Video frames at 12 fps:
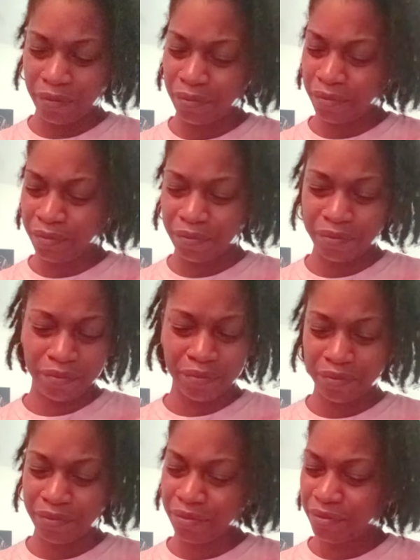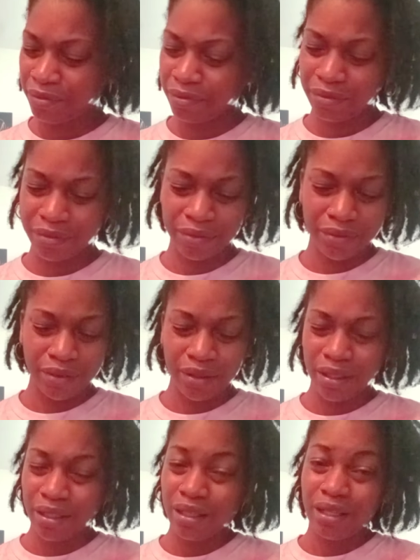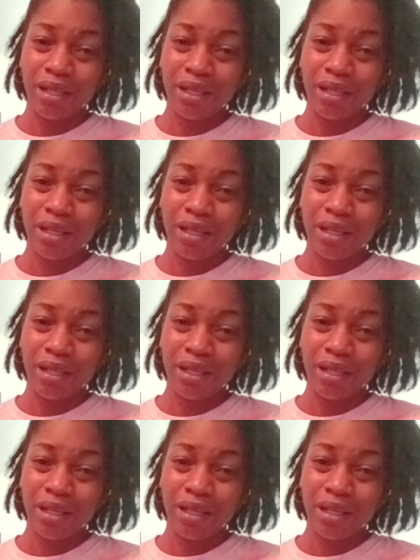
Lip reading: (no one is talking)